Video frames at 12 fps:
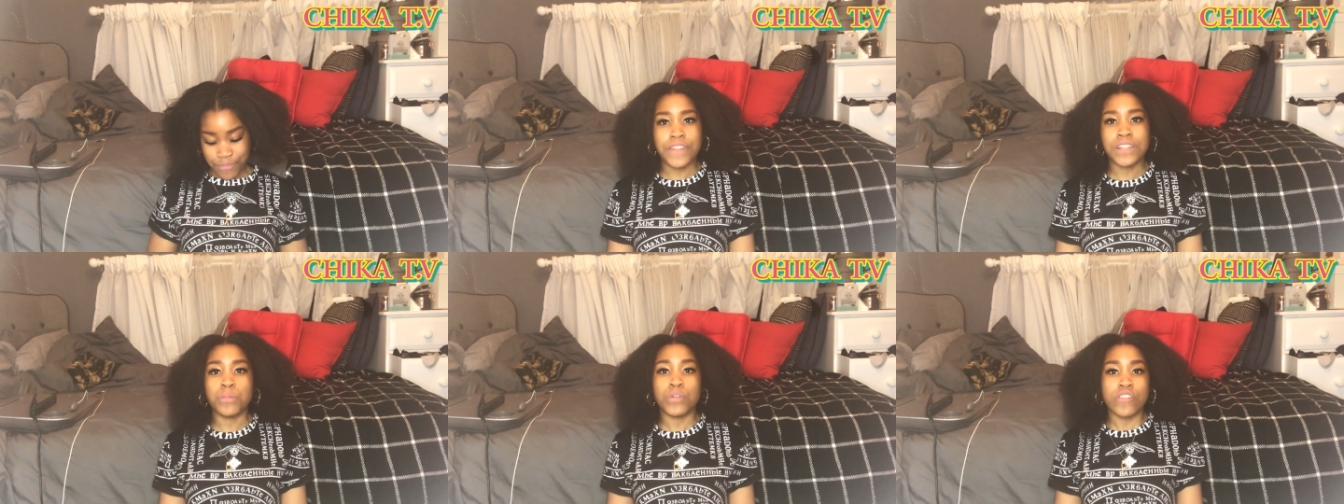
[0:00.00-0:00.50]
I
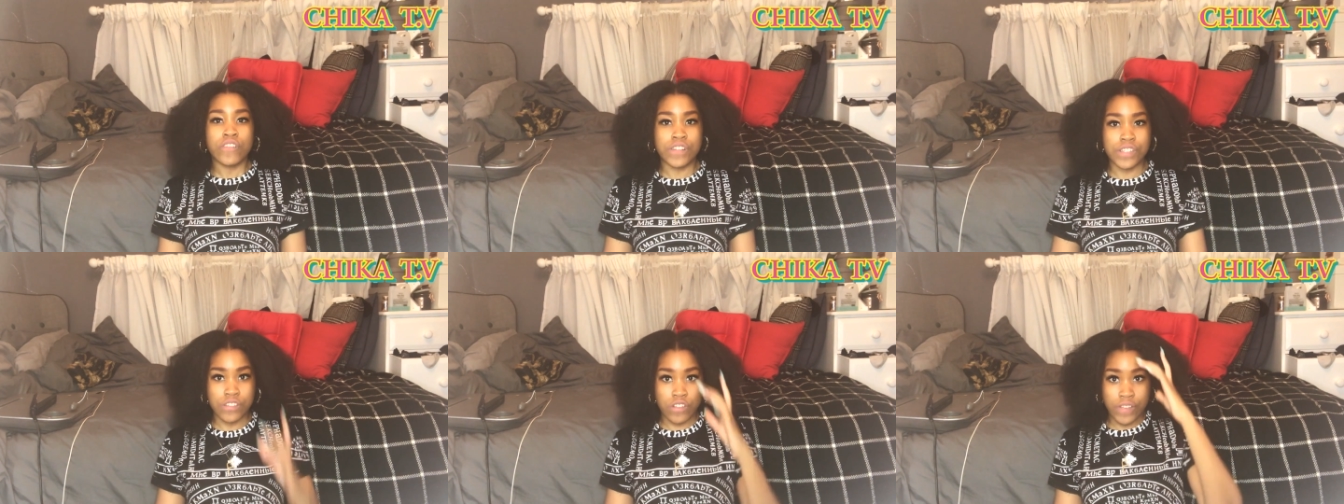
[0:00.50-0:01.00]
think the moral of
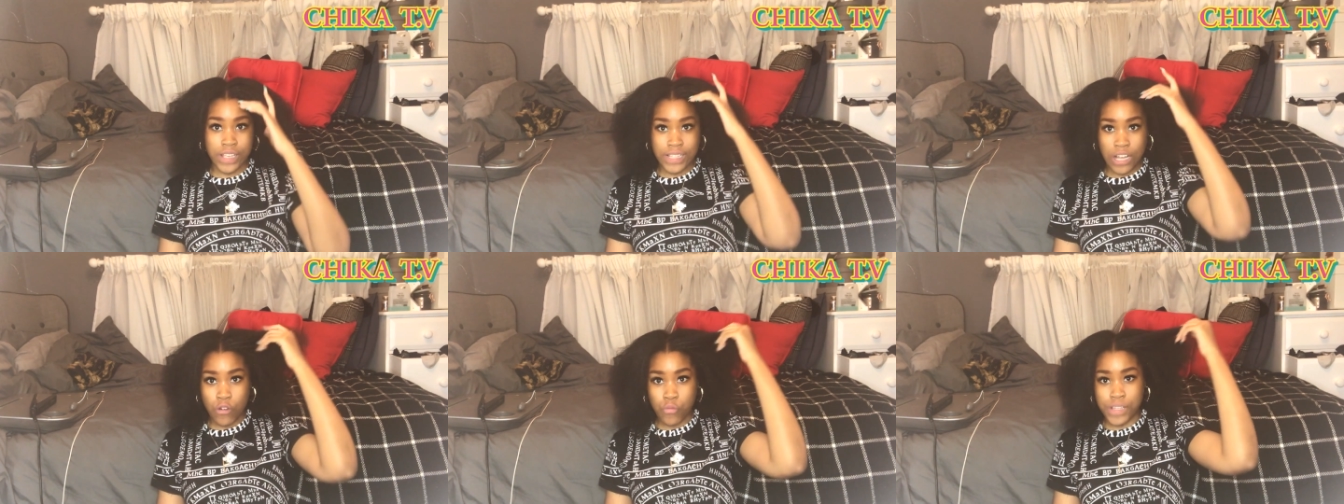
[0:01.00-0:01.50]
the story is
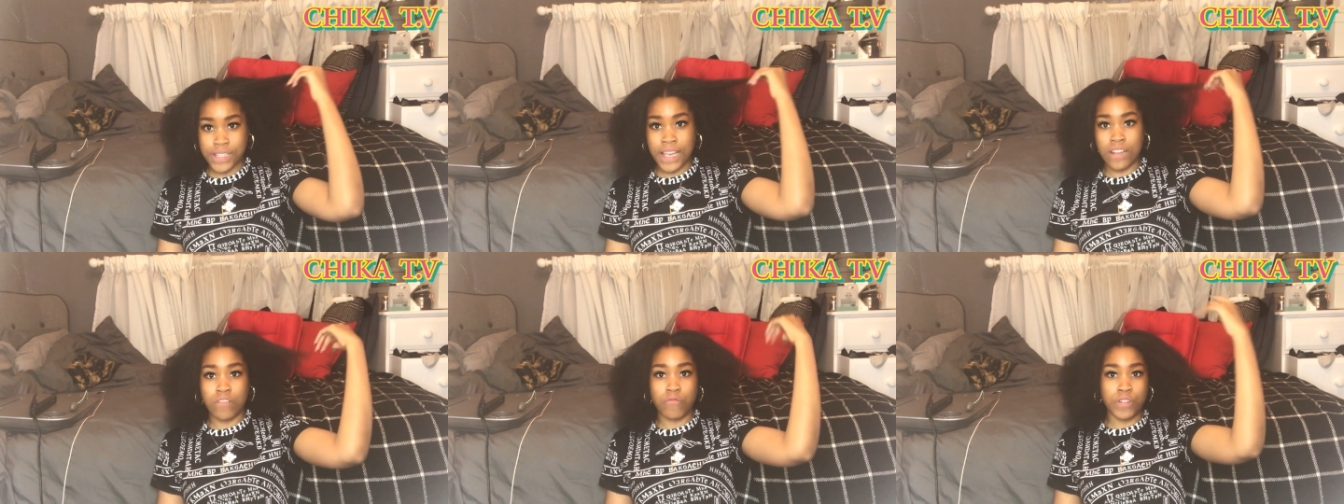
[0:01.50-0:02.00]
I always
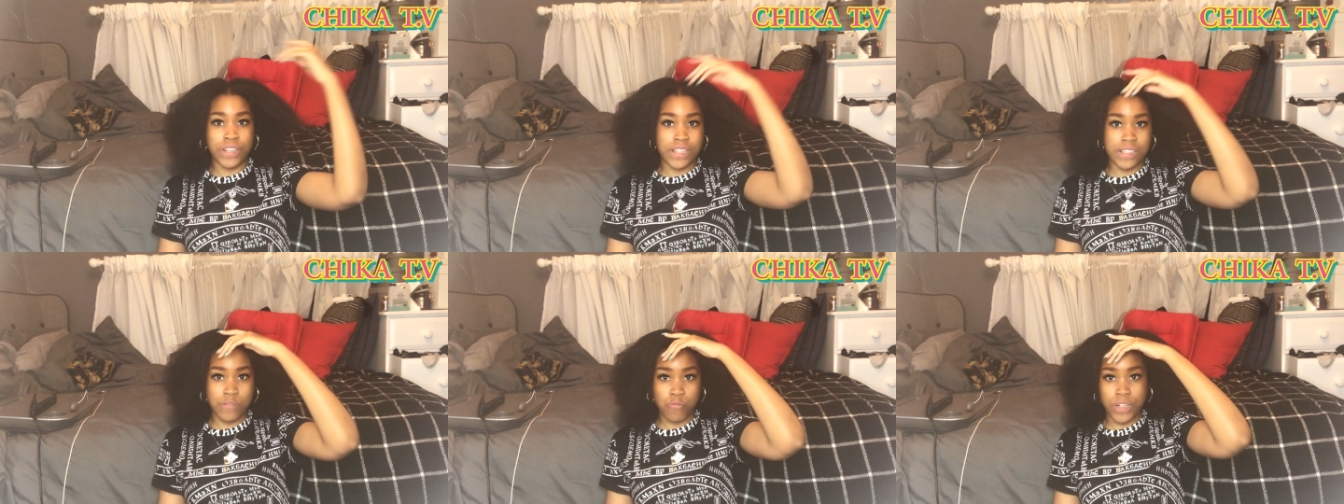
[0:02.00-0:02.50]
kind of
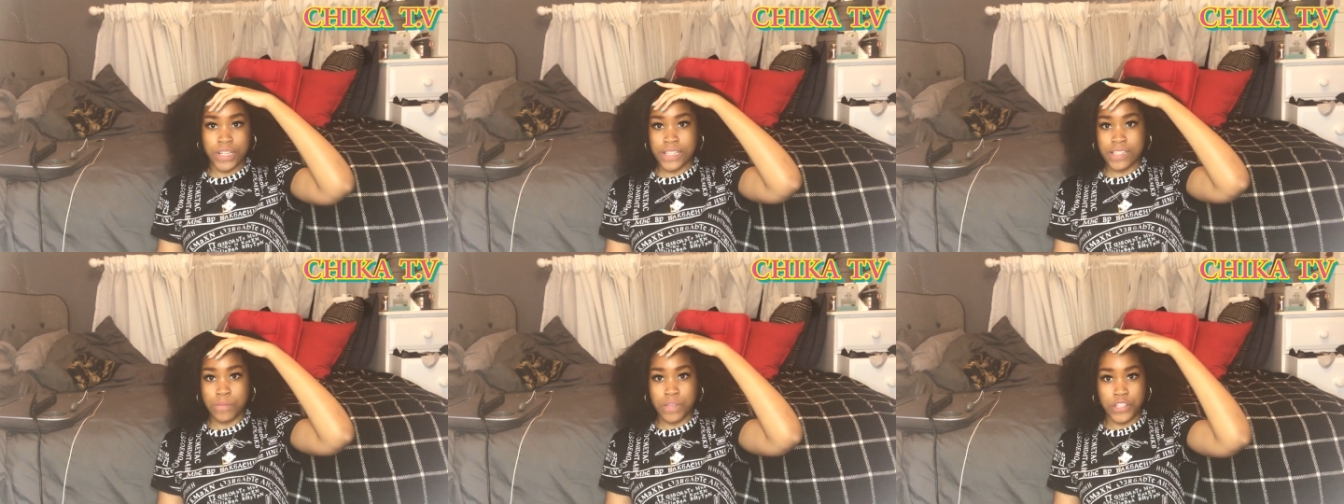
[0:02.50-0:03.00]
wanted
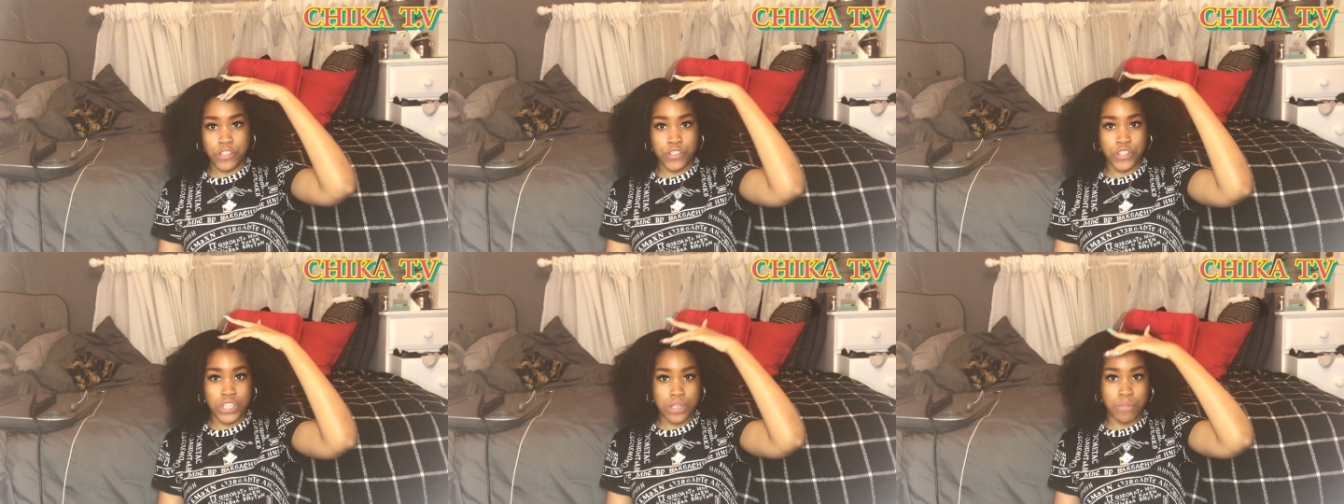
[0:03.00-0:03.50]
wanted to be a
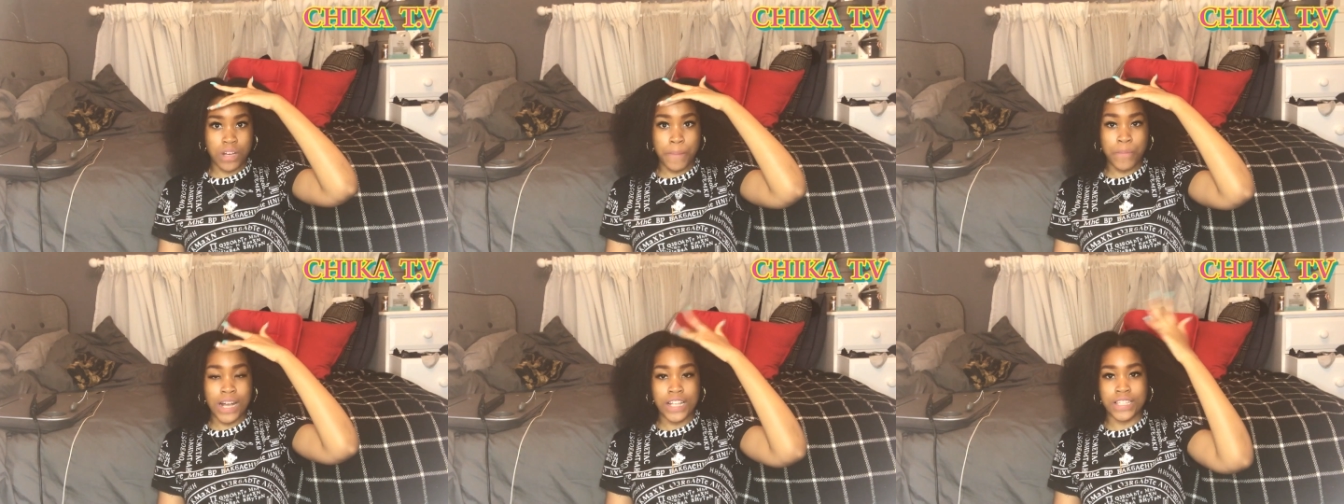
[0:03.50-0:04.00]

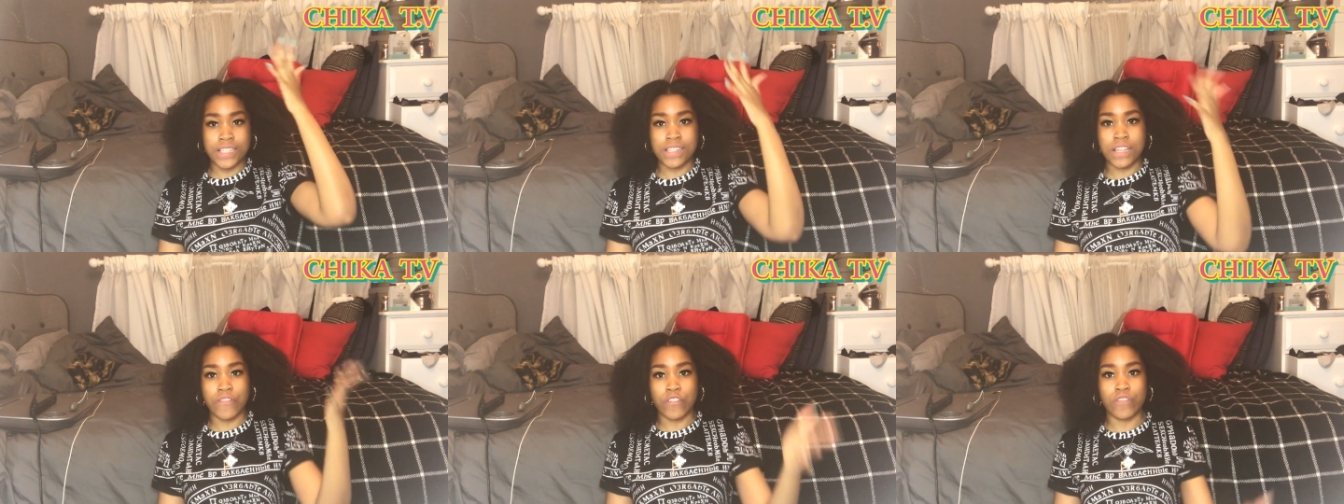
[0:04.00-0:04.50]
YouTuber, but I just
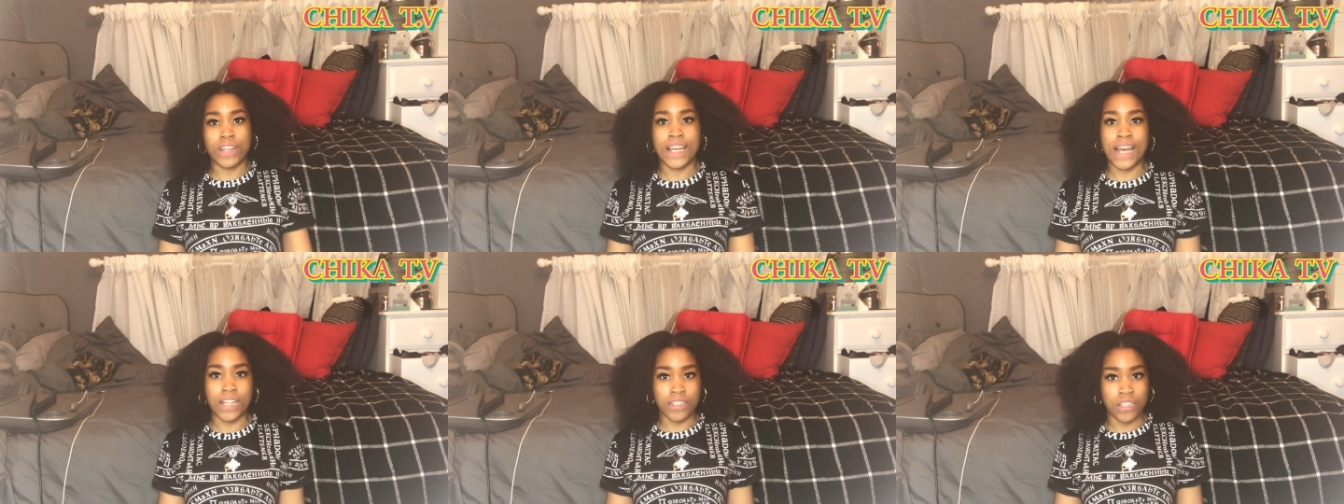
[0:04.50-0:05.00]
never really
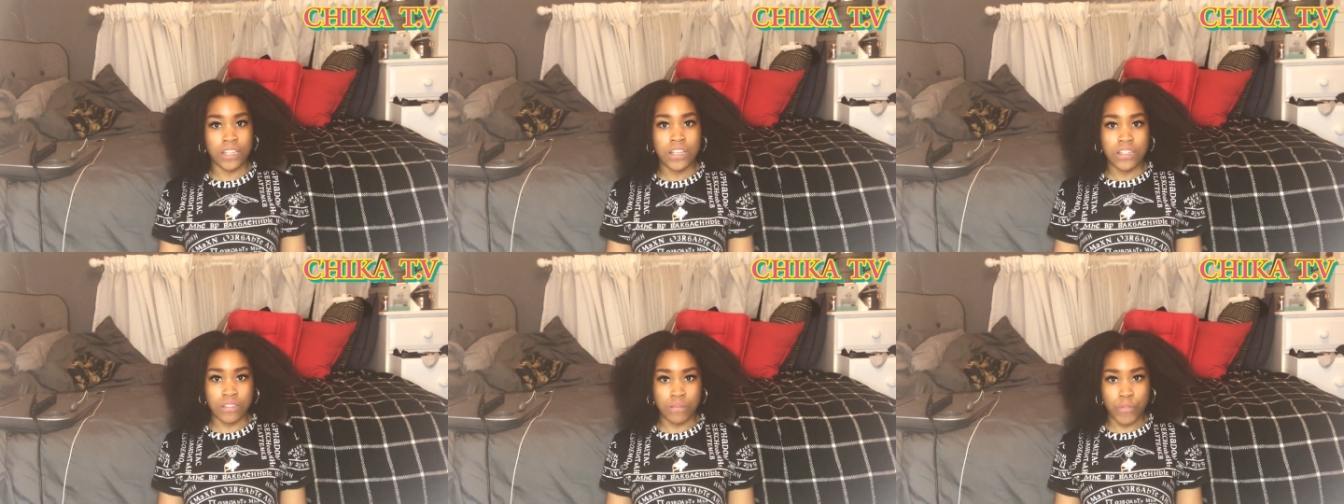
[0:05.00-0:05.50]
had
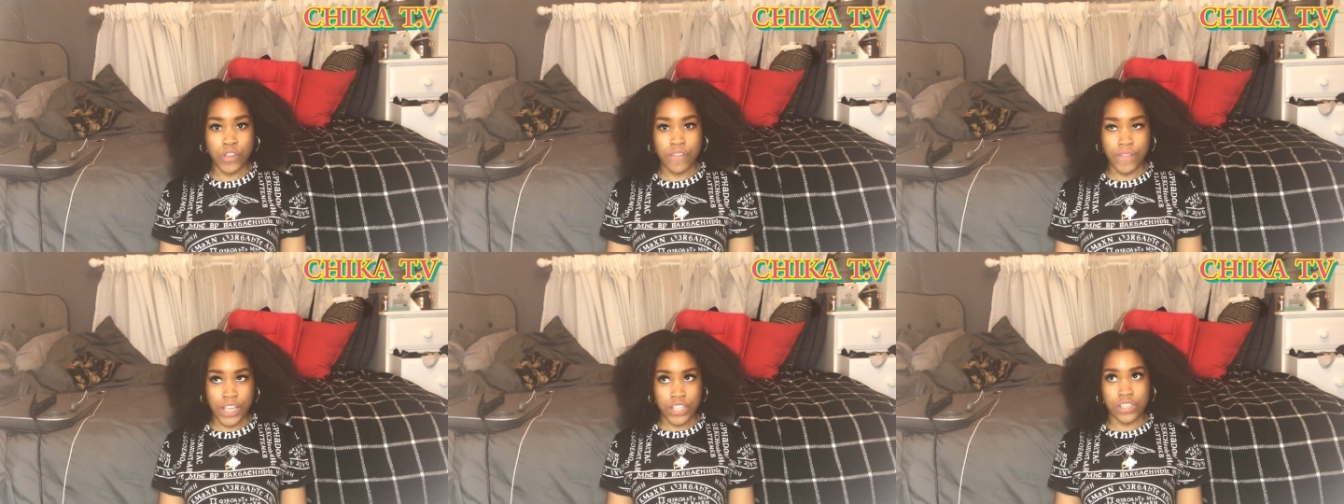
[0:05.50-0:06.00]
the
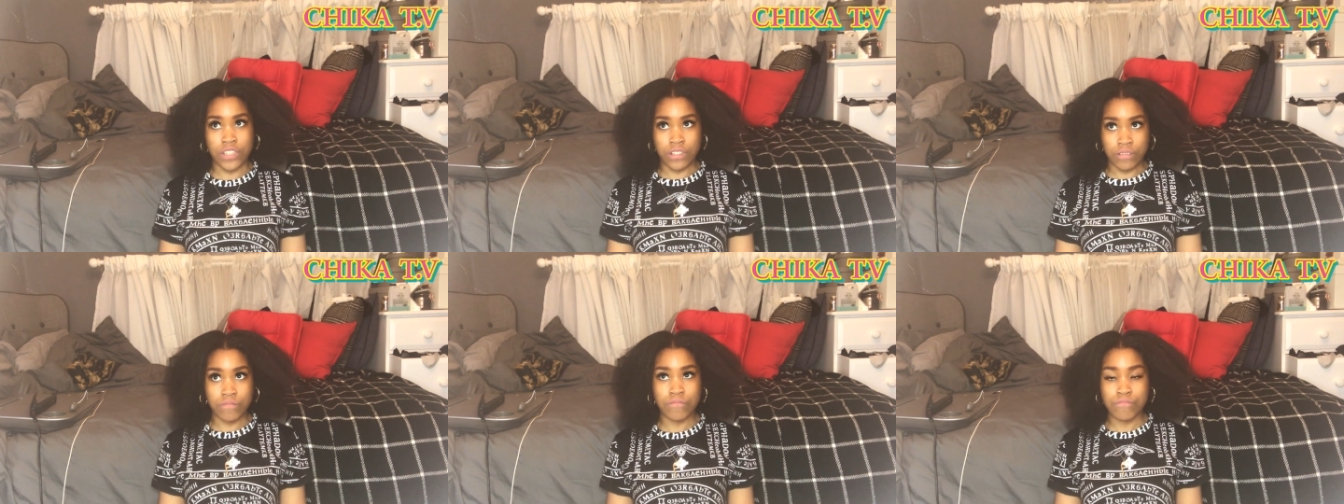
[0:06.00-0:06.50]

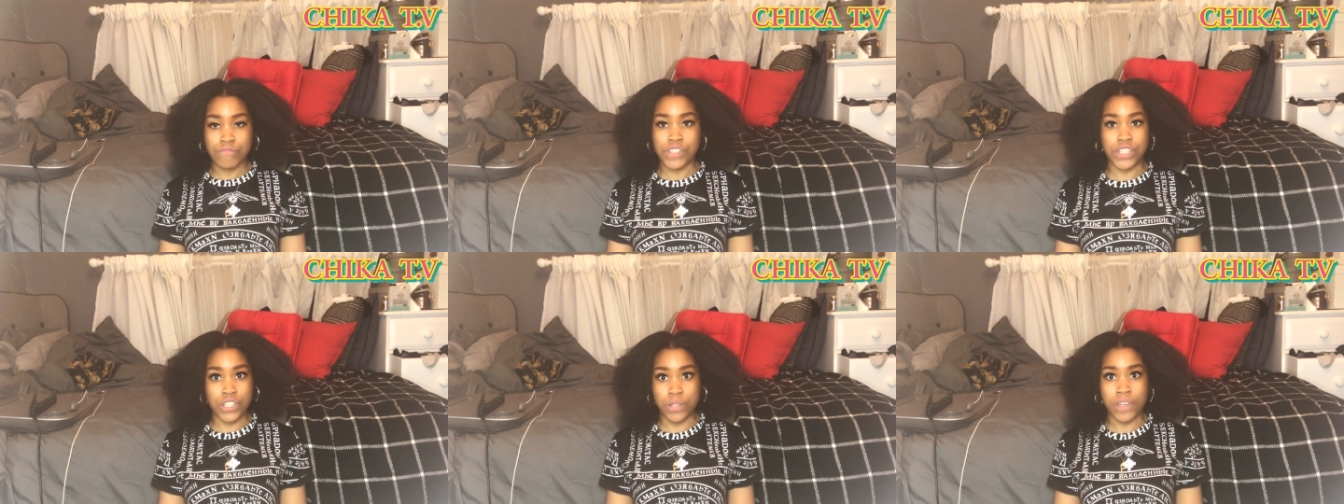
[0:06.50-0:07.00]
motivation
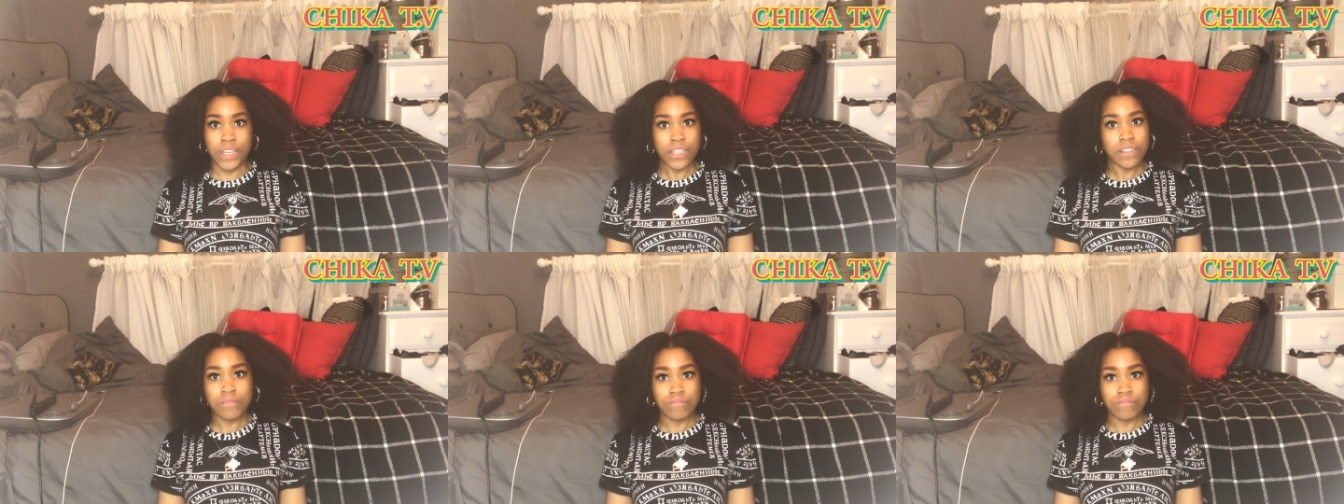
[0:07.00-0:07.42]
to do it.